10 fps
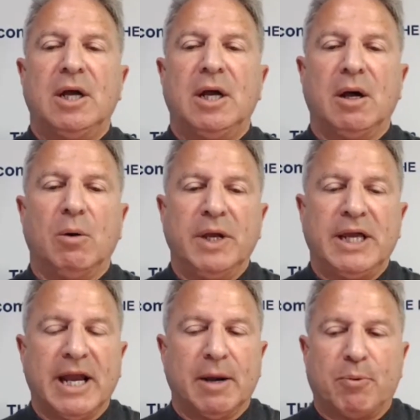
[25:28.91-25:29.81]
We
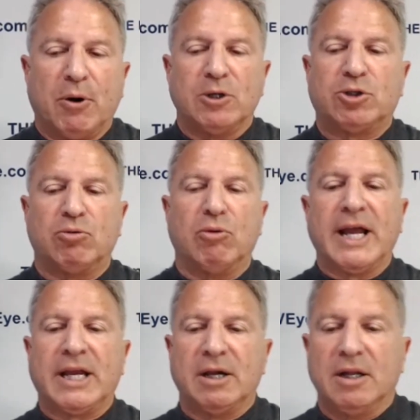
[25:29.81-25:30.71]
get approached
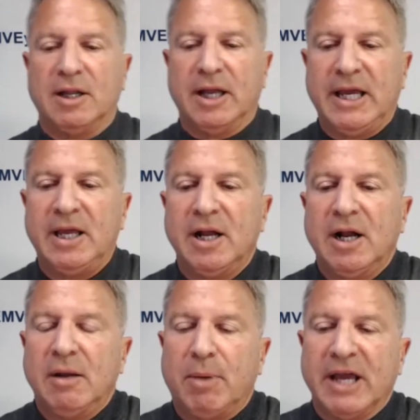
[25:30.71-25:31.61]
regularly
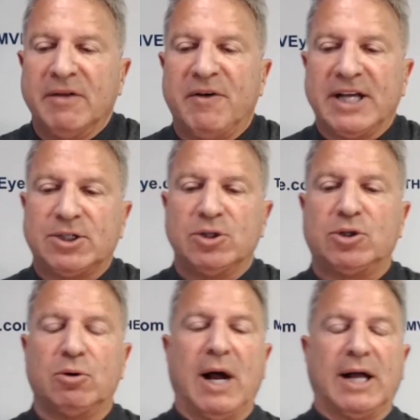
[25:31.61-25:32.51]
by investors
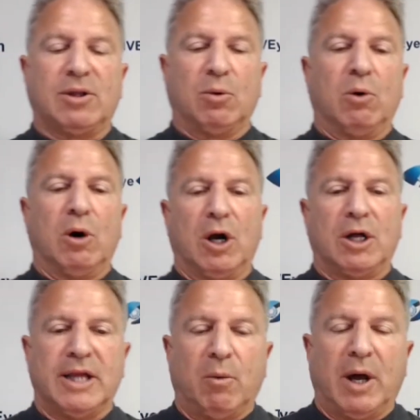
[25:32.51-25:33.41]
throughout the
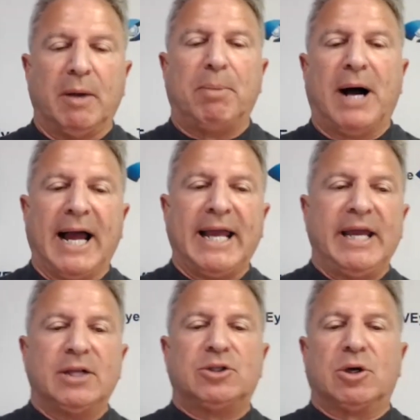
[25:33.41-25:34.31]
world that want to buy
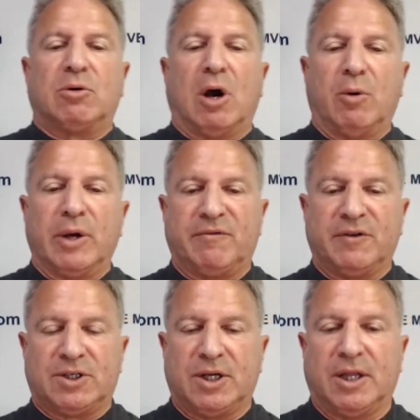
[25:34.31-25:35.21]
into growing
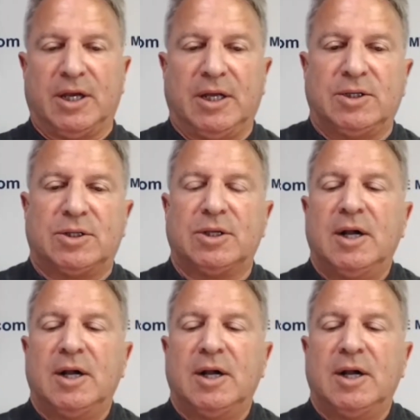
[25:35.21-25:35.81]
facilities.